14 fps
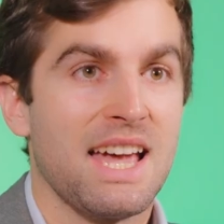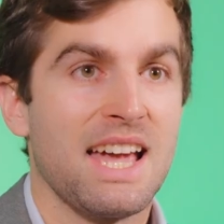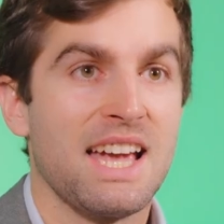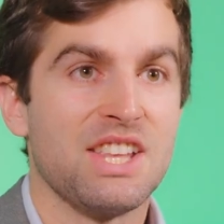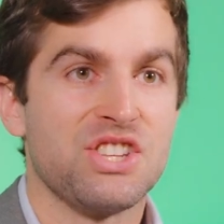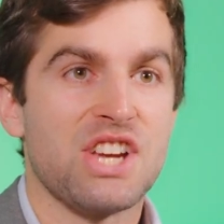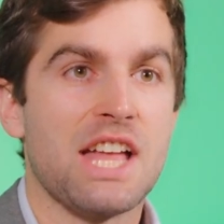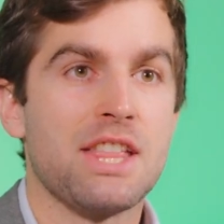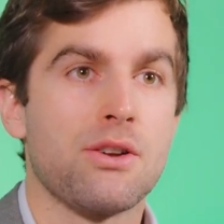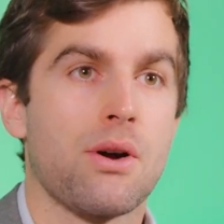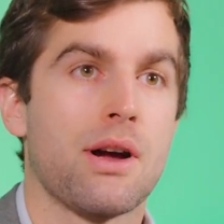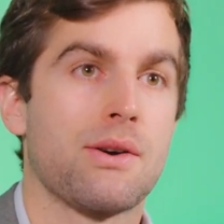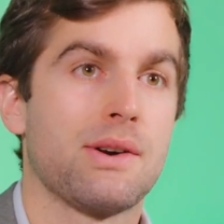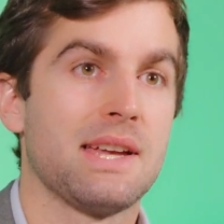In
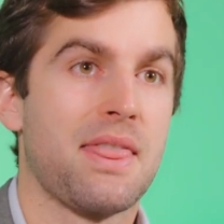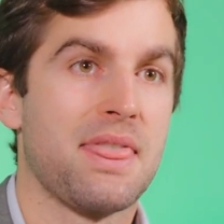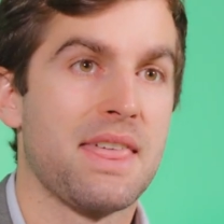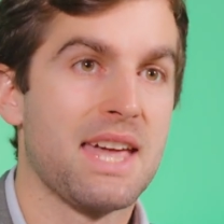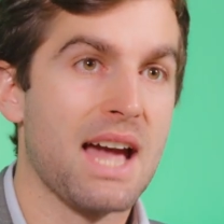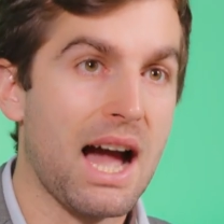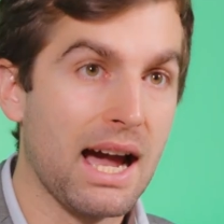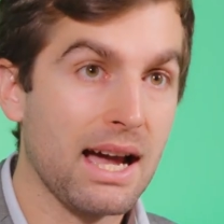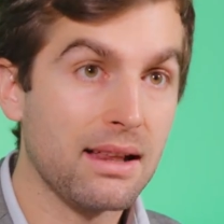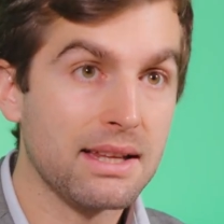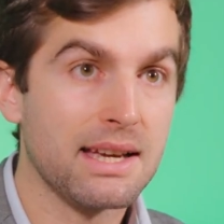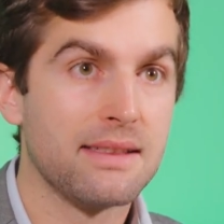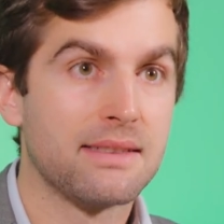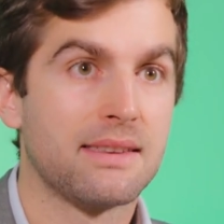January, the
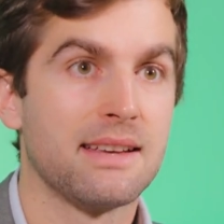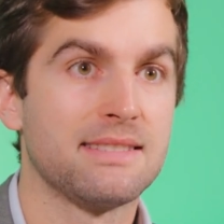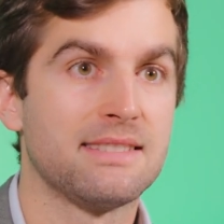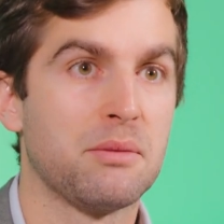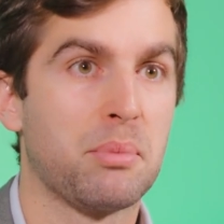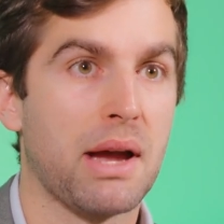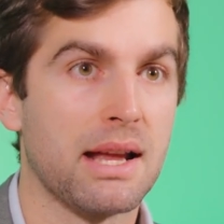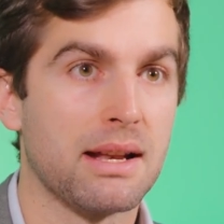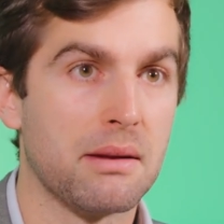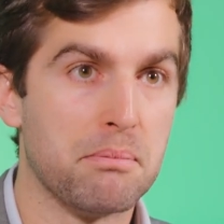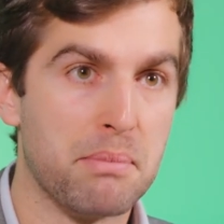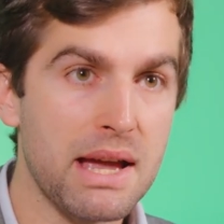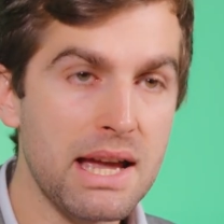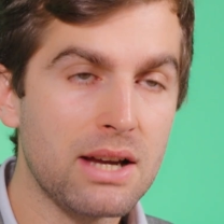highly
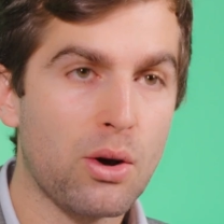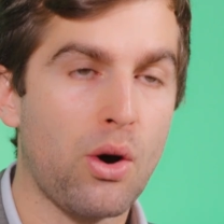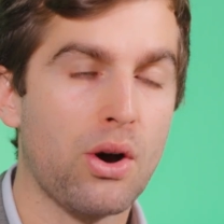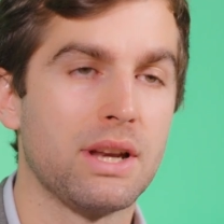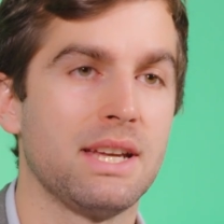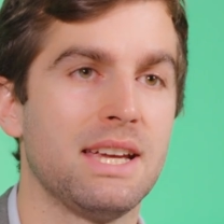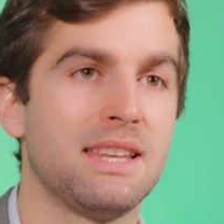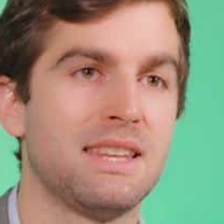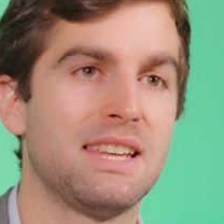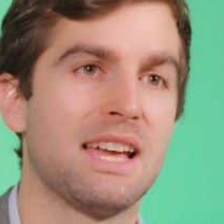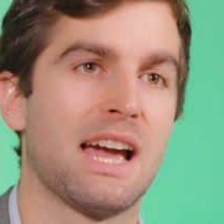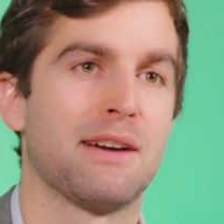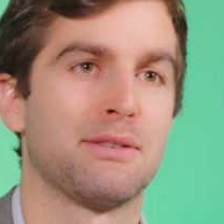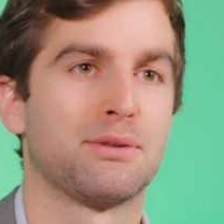anticipated Bitcoin
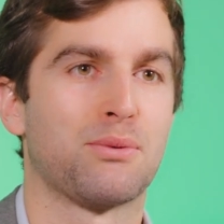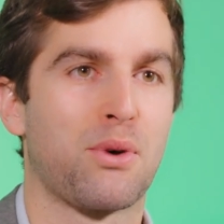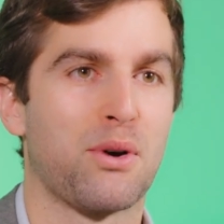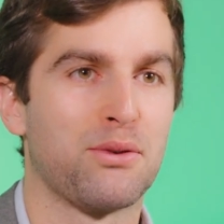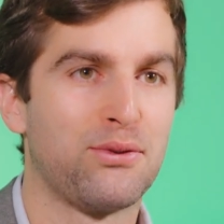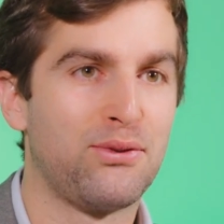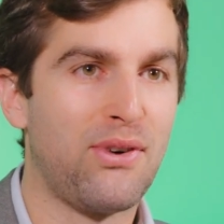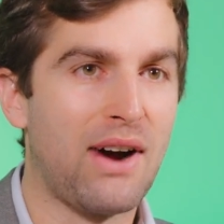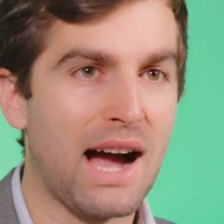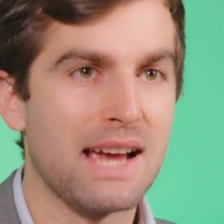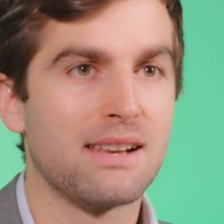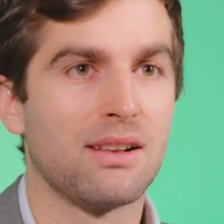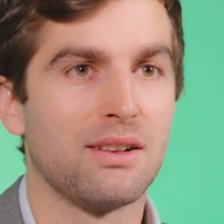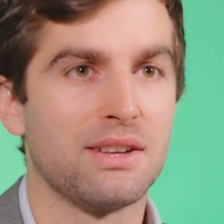ETFs were
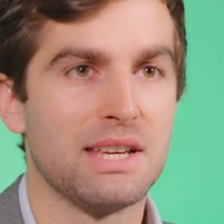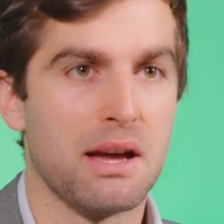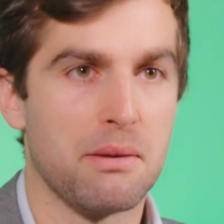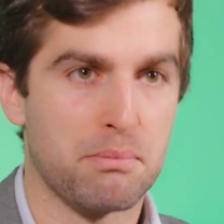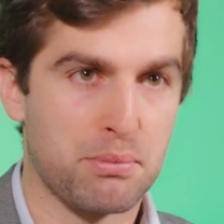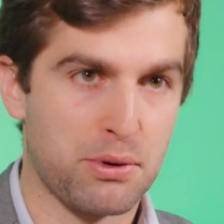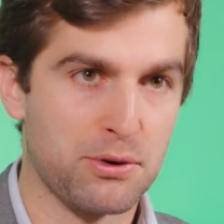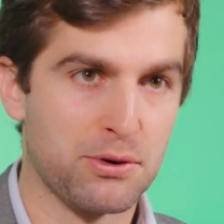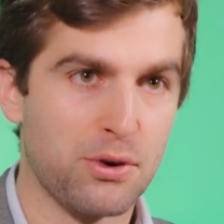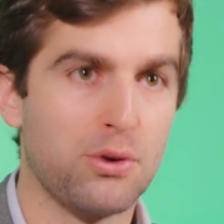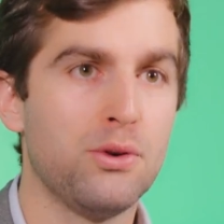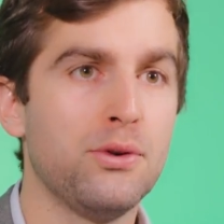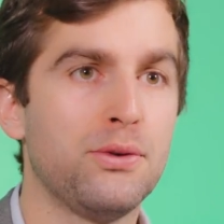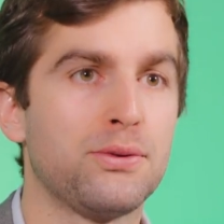finally
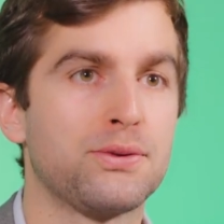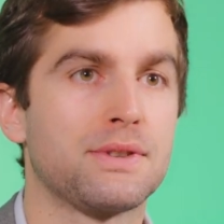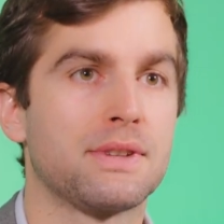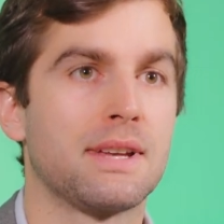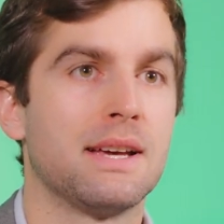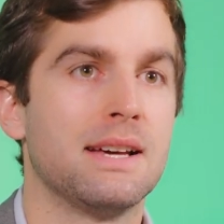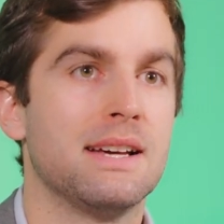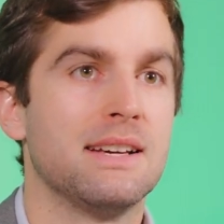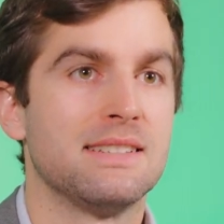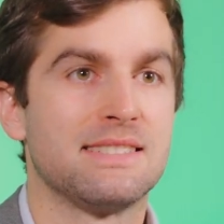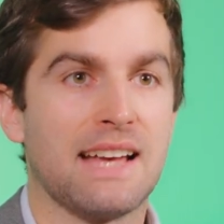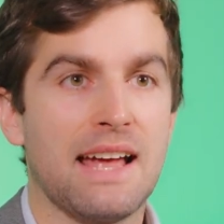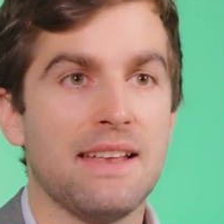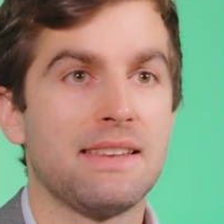approved,
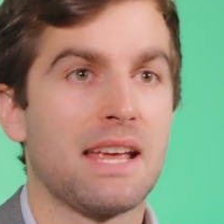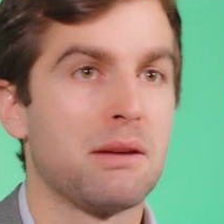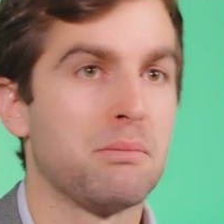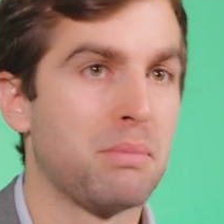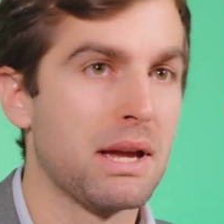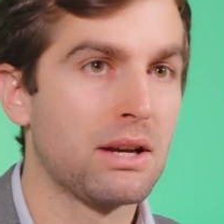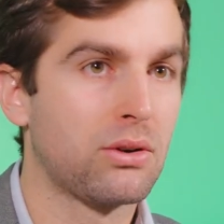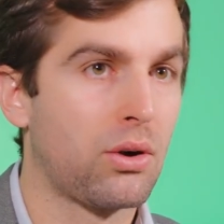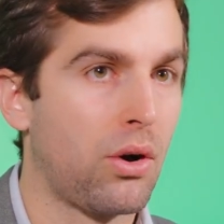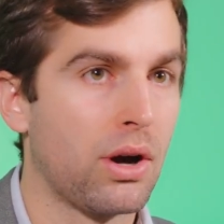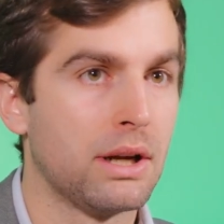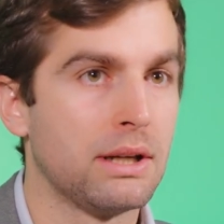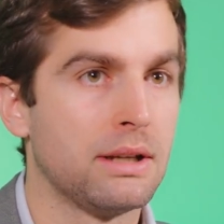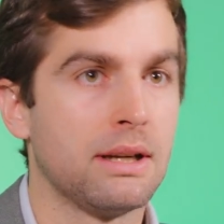sending
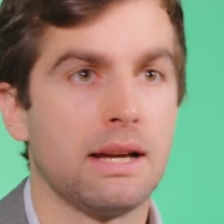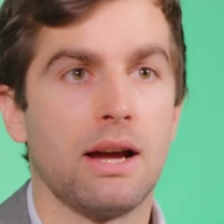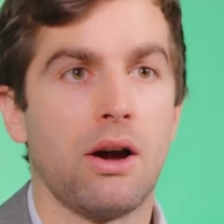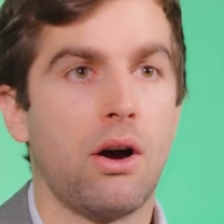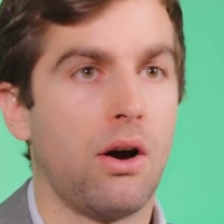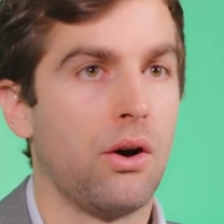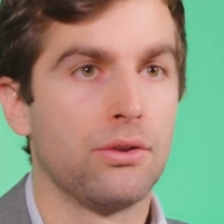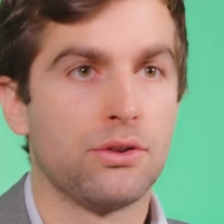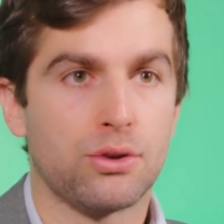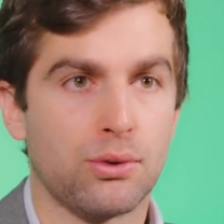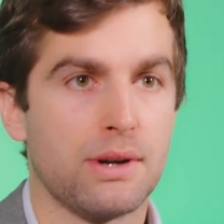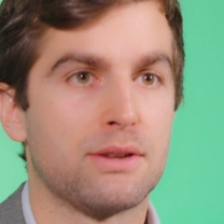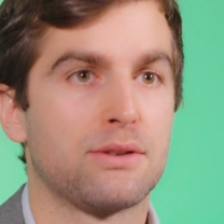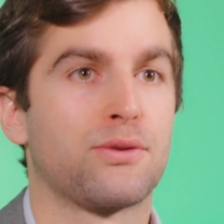Bitcoin
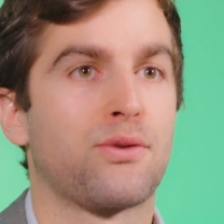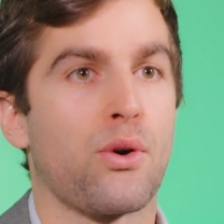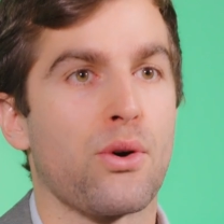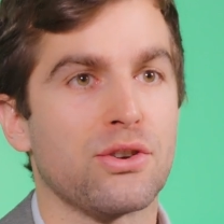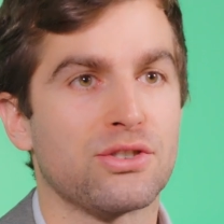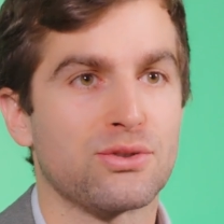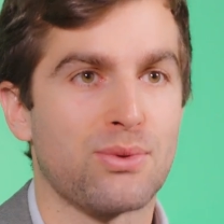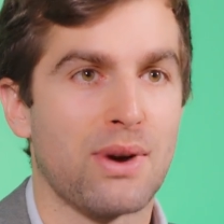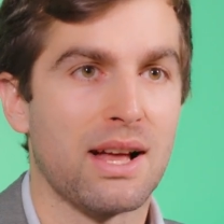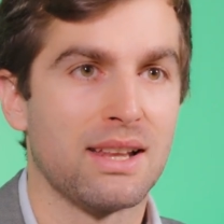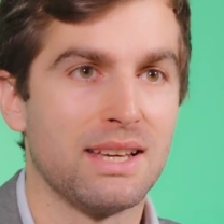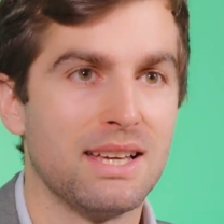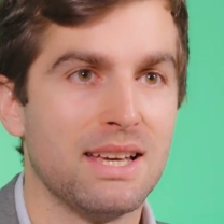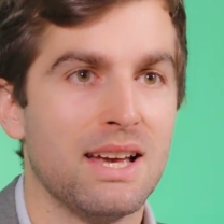onto its first
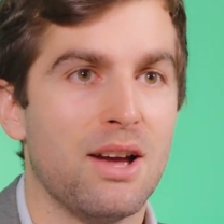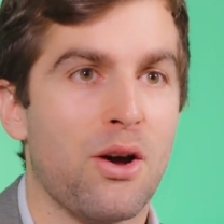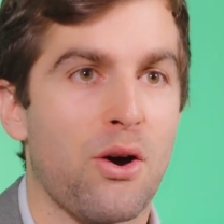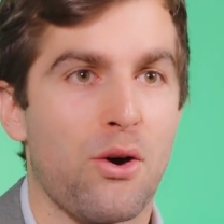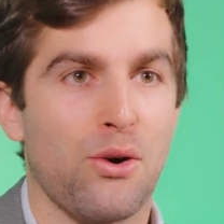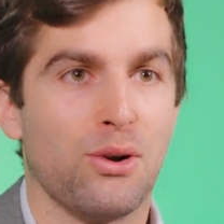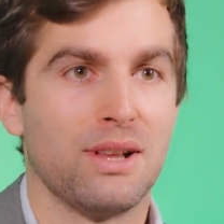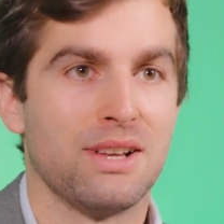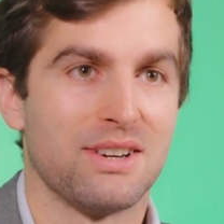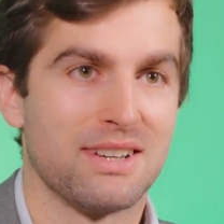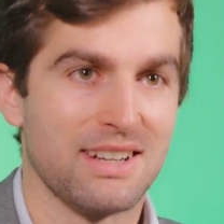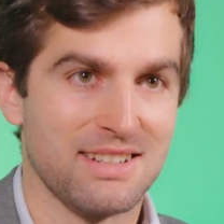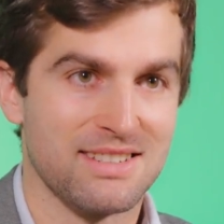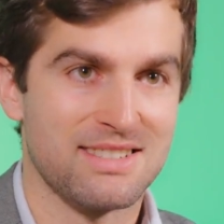rally earlier
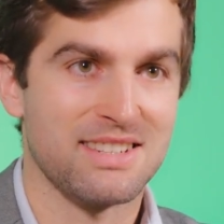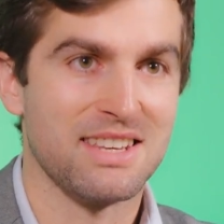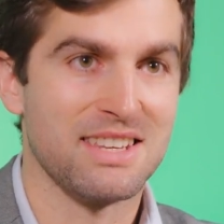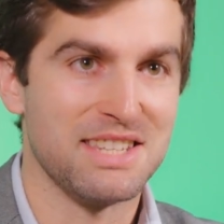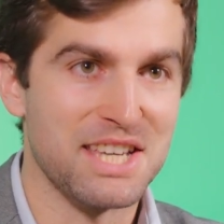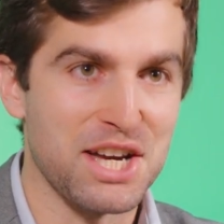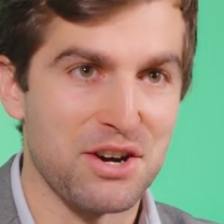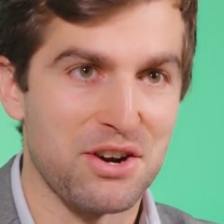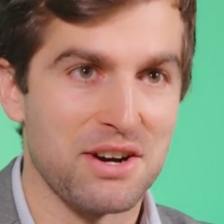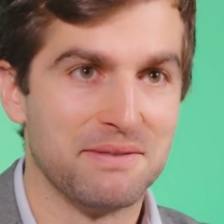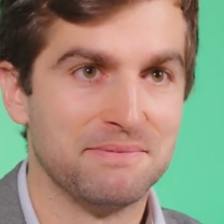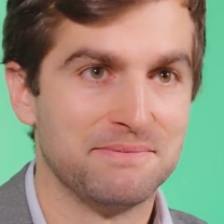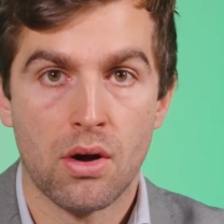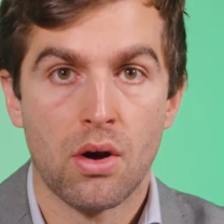this year.